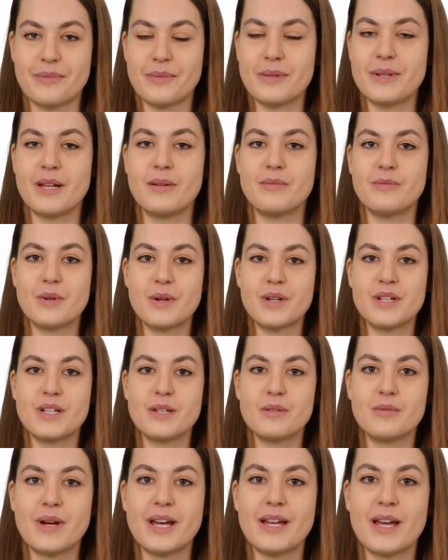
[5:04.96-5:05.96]

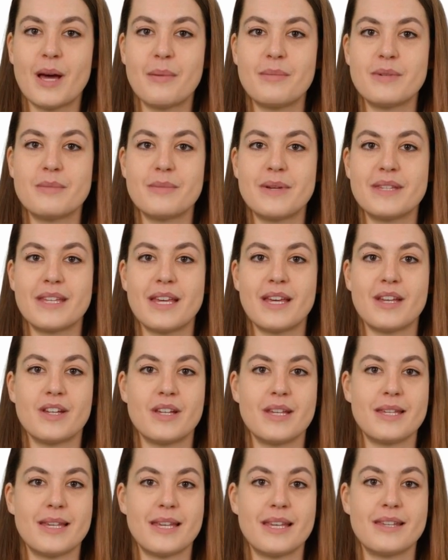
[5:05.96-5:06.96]
Conversion rate
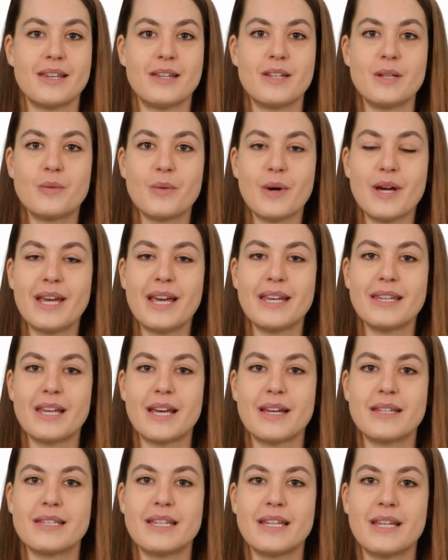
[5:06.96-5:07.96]
optimization isn't a
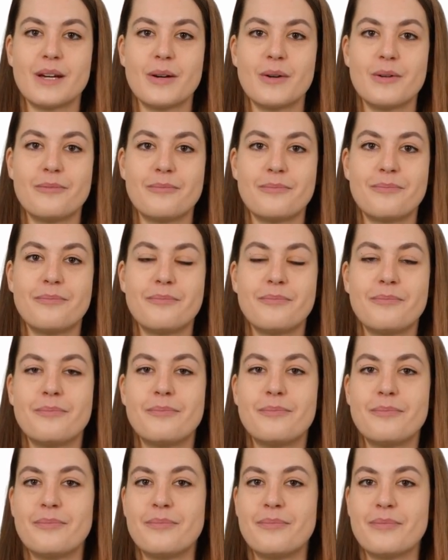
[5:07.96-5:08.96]
one-and-done deal.
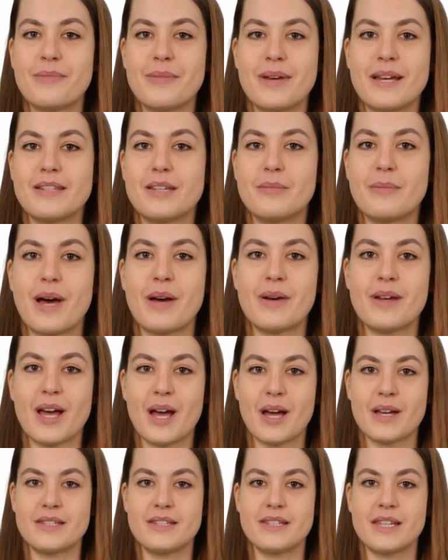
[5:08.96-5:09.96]
It's about
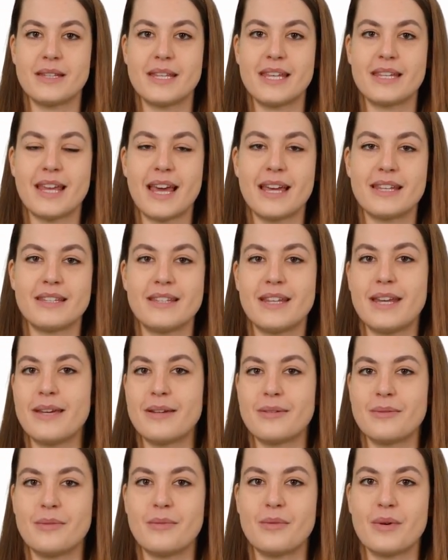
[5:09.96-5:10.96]
constantly
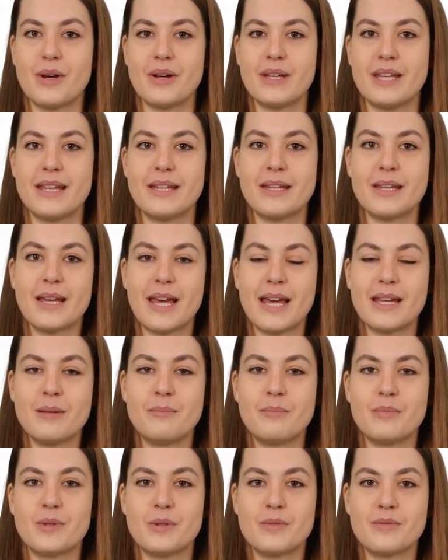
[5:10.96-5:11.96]
testing, learning, and
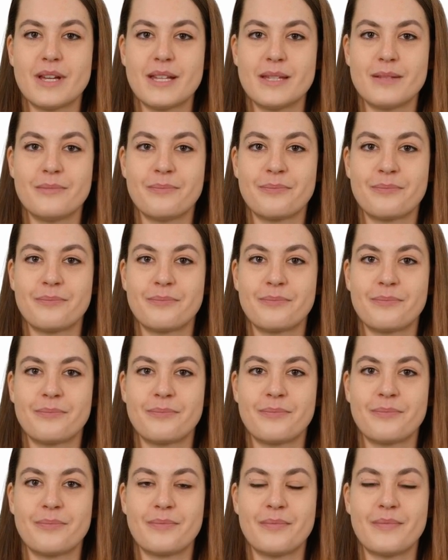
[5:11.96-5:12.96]
improving.
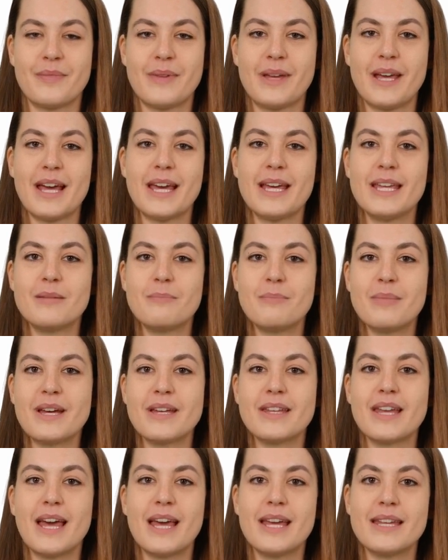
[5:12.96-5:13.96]
A/B
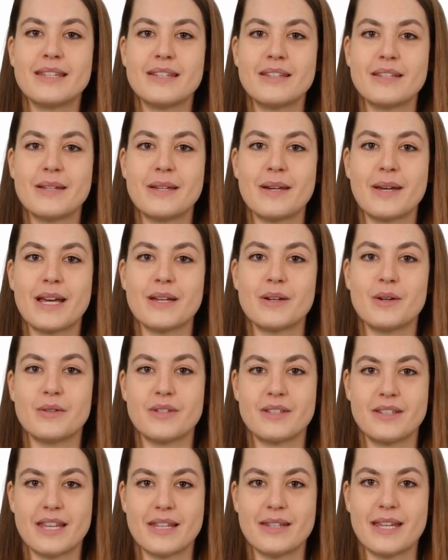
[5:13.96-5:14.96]
test, and you'll
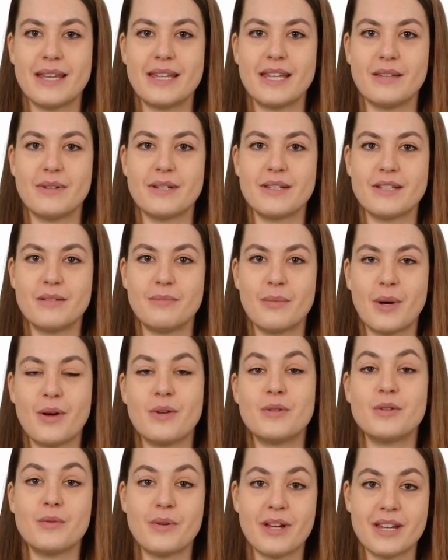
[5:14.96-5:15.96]
see that even small
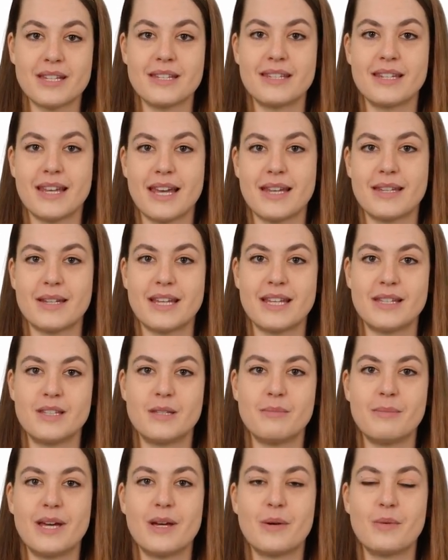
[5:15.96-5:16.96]
tweaks can lead
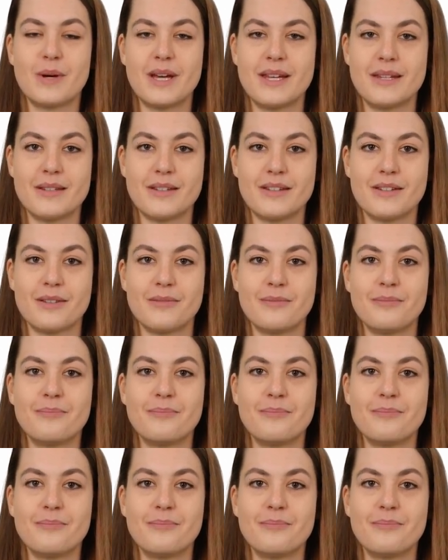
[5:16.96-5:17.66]
to big wins.